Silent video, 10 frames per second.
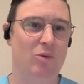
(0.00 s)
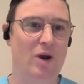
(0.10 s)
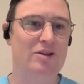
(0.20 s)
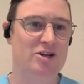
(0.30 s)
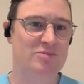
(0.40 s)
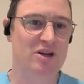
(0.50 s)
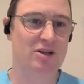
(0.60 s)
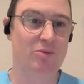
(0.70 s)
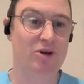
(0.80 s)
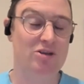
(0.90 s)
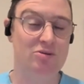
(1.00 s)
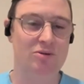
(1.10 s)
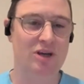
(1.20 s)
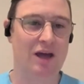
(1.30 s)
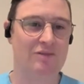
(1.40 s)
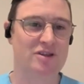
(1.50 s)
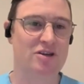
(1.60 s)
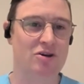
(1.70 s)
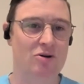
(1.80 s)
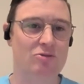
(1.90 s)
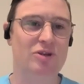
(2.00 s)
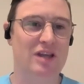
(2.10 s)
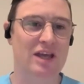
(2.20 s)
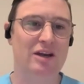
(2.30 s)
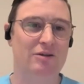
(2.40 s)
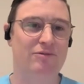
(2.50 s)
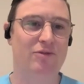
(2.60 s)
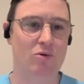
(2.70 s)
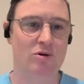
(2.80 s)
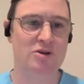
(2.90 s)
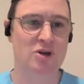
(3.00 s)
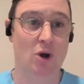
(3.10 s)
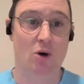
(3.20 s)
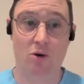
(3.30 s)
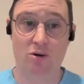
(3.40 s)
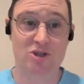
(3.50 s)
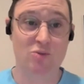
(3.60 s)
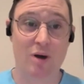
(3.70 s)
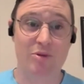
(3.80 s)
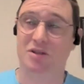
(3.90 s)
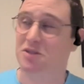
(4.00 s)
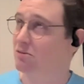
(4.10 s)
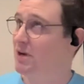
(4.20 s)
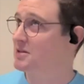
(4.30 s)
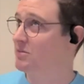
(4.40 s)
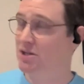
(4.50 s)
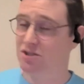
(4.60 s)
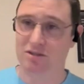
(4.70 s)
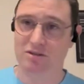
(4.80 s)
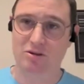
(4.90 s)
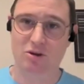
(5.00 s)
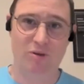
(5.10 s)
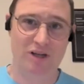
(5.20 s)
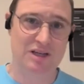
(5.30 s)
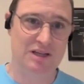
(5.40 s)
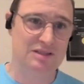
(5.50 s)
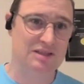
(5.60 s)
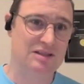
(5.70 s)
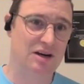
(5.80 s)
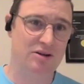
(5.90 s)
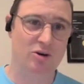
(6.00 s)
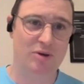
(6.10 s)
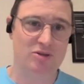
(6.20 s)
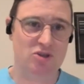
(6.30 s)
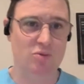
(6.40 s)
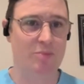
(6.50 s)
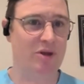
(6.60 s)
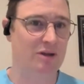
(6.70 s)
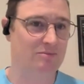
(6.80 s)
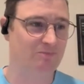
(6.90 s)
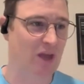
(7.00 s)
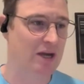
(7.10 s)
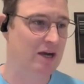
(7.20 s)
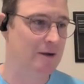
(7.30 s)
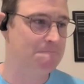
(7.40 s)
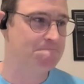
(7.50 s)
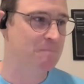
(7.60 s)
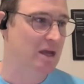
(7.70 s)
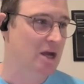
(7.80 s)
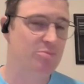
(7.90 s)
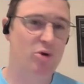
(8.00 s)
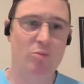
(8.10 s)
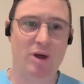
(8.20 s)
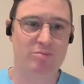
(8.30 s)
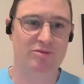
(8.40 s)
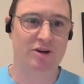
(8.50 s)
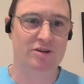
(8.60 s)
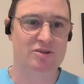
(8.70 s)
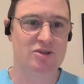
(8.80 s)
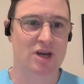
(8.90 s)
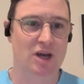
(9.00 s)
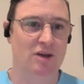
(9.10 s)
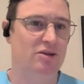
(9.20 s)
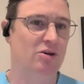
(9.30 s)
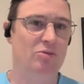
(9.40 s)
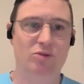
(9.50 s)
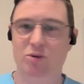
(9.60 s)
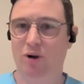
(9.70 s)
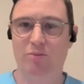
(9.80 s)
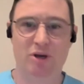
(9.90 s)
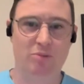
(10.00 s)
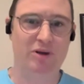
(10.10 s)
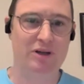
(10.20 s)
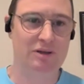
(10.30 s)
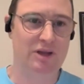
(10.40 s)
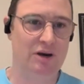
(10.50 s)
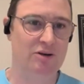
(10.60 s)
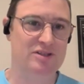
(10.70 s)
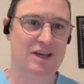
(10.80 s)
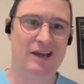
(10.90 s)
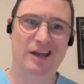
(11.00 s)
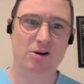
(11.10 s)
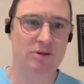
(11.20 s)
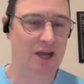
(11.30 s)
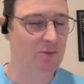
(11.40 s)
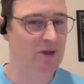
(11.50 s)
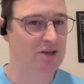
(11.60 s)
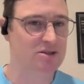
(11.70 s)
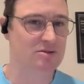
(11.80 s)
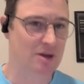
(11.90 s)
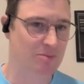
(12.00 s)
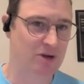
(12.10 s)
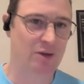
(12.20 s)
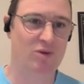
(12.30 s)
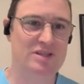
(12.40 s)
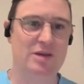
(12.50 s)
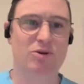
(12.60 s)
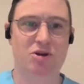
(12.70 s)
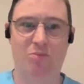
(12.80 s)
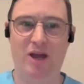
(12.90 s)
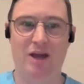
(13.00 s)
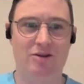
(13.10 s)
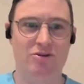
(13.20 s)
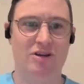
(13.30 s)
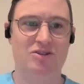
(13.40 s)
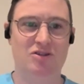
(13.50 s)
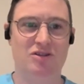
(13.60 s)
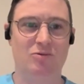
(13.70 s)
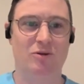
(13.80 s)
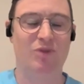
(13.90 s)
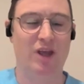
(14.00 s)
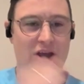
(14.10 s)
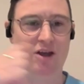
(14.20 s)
where they're spending their money. You only have to know that they can afford or swapping. So let's imagine going back to Lisa's scenario about swapping broadband providers. You want a bigger bill. They're going to say, hey, okay, we can do that, but can we see what you're paying on your existing one?